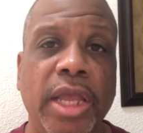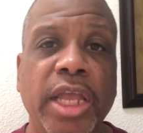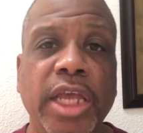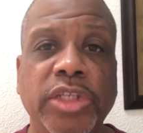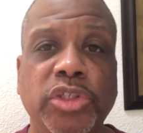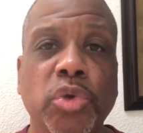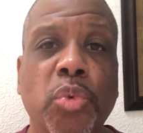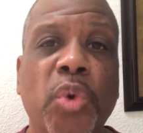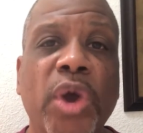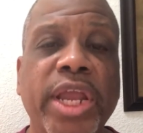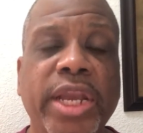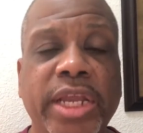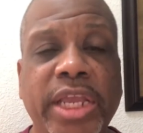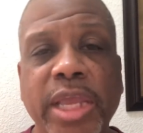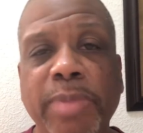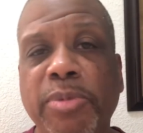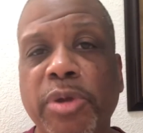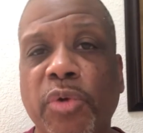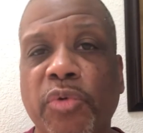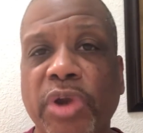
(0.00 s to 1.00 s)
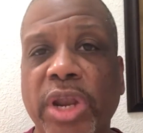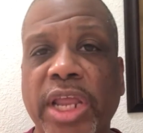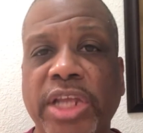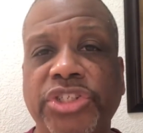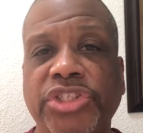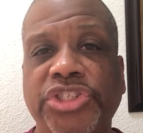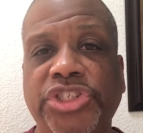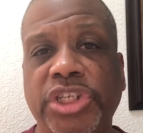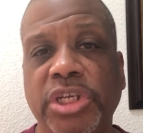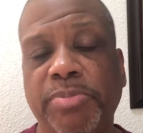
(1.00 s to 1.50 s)
is a way to keep your
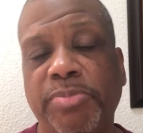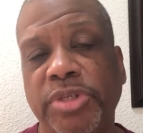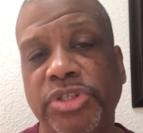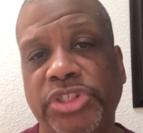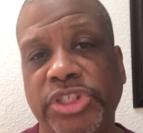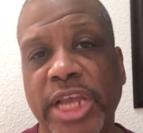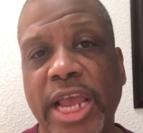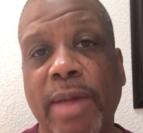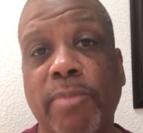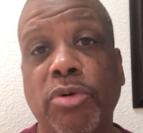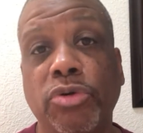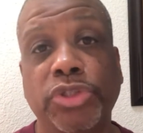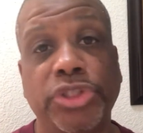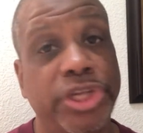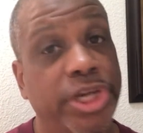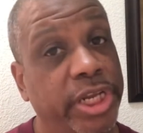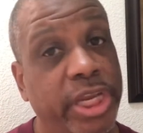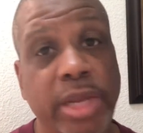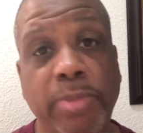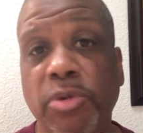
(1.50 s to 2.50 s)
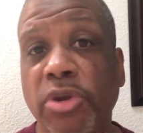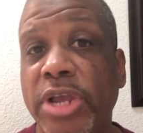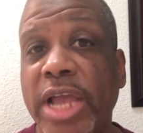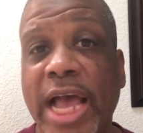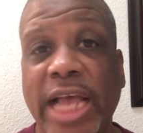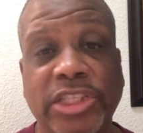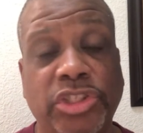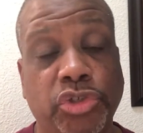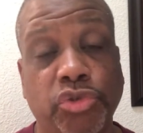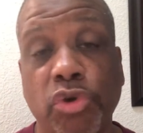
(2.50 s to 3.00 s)
relationship in shambles and to keep you
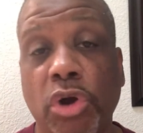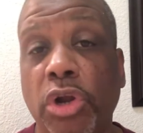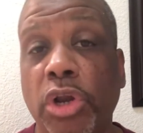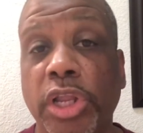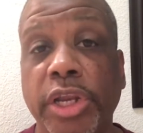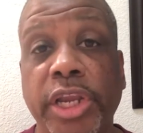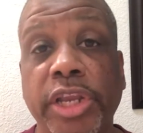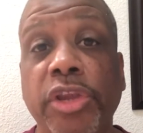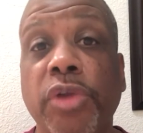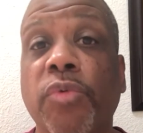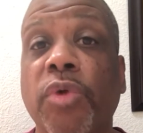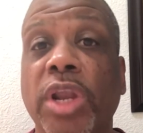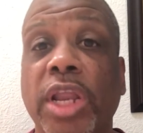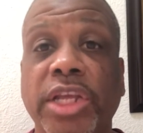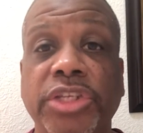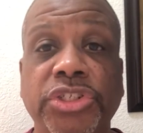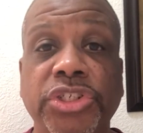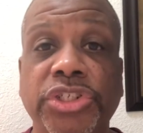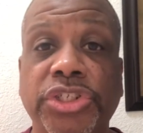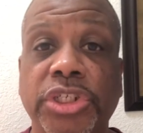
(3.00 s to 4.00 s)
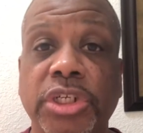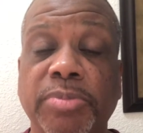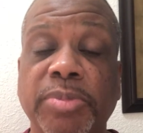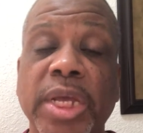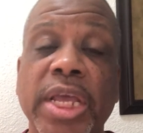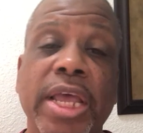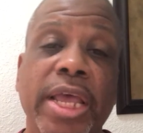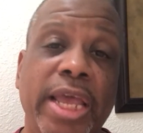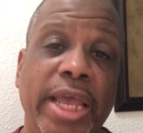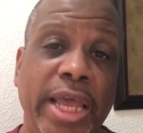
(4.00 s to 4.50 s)
guys struggling in your
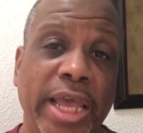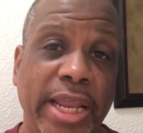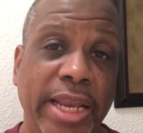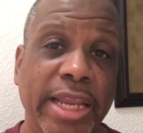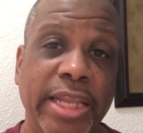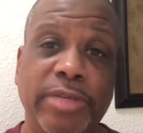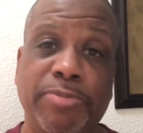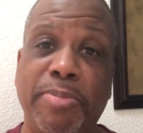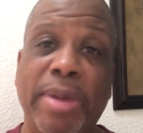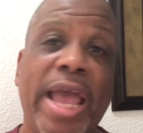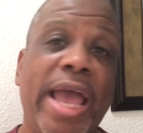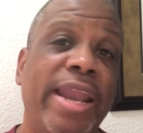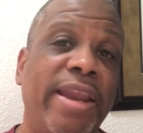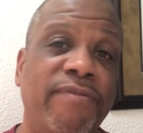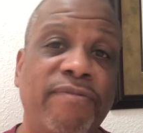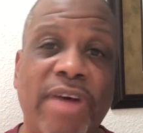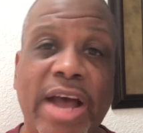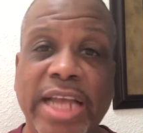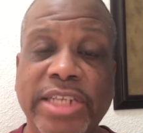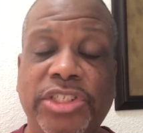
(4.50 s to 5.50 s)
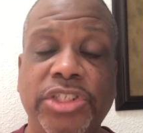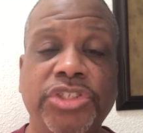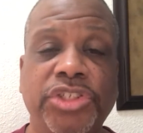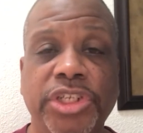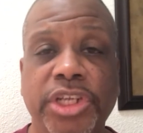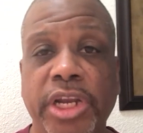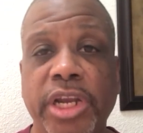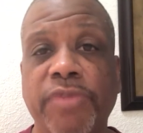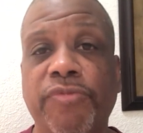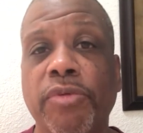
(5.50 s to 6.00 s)
relationship. And this bad advice that
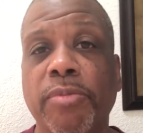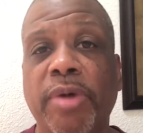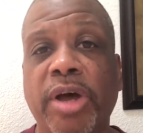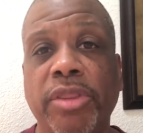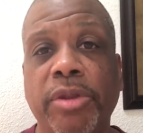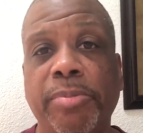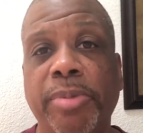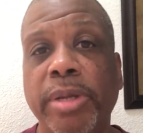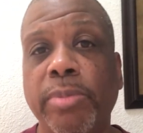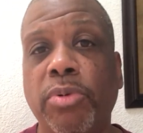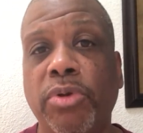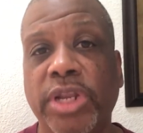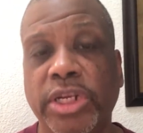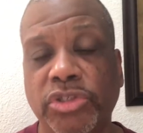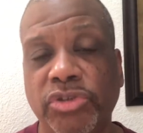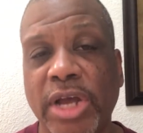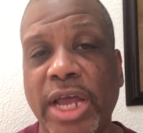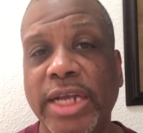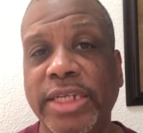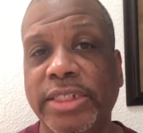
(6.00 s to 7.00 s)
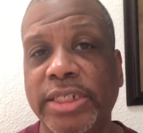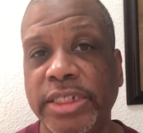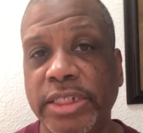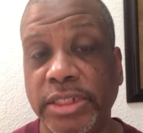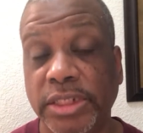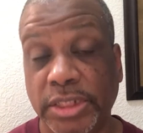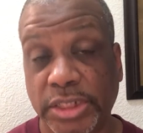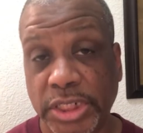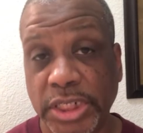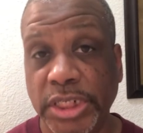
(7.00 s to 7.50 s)
you get from other people that try to
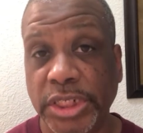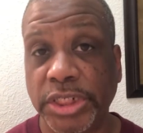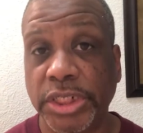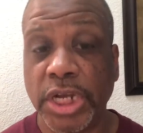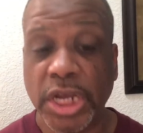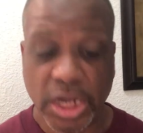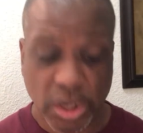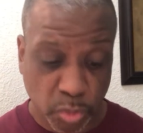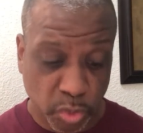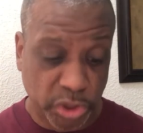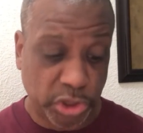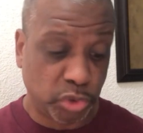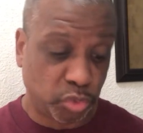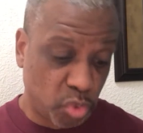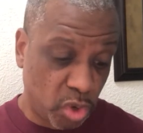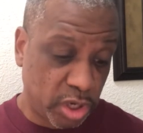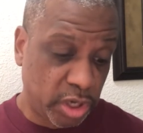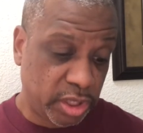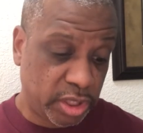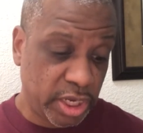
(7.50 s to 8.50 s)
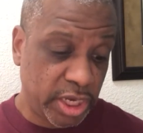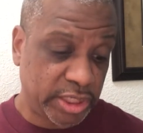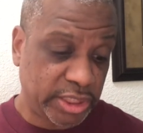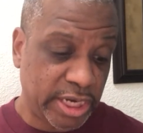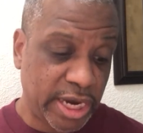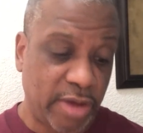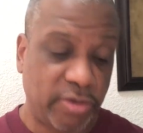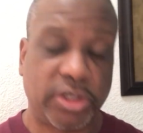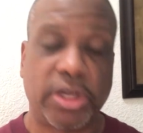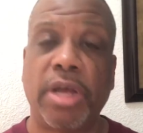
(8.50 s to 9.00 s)
teach, which is one of the things
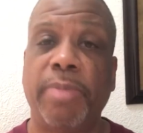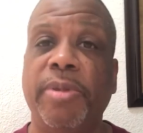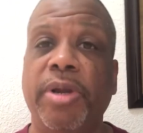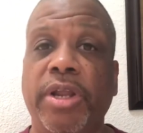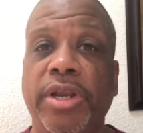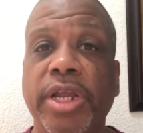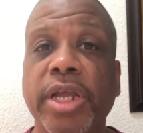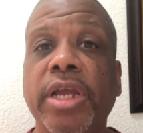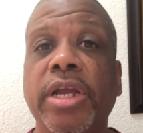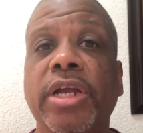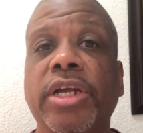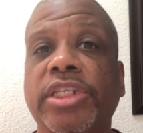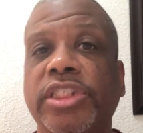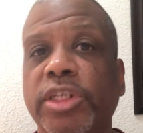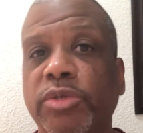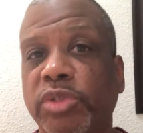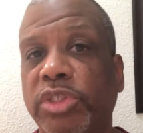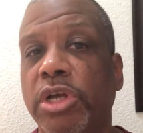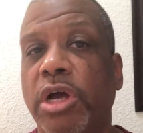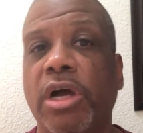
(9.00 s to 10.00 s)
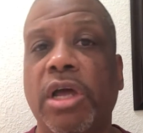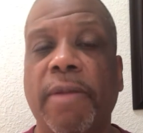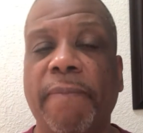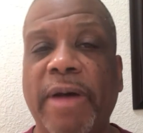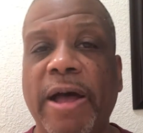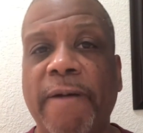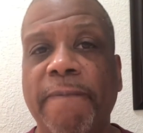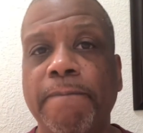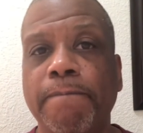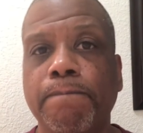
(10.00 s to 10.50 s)
that I was coming on here, because they were talking
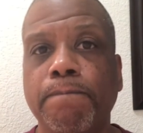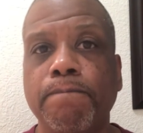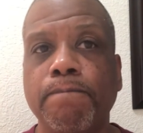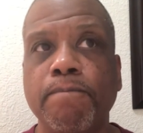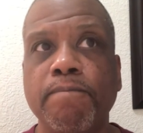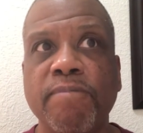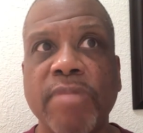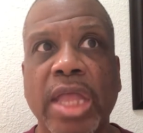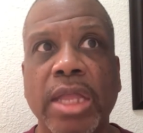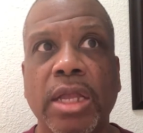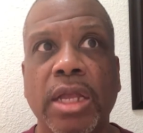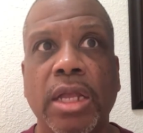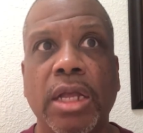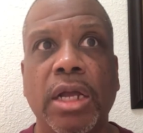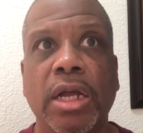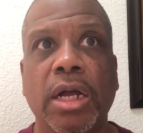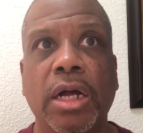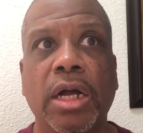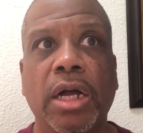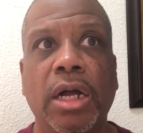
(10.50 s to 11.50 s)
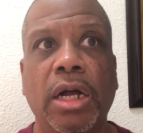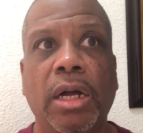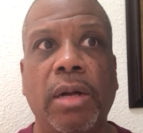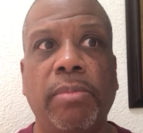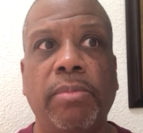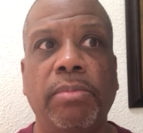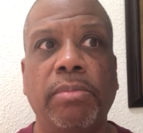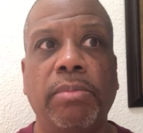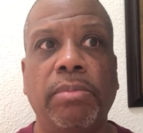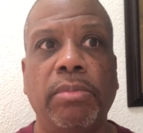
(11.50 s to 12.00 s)
about
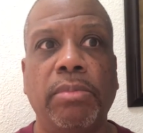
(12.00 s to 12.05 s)
one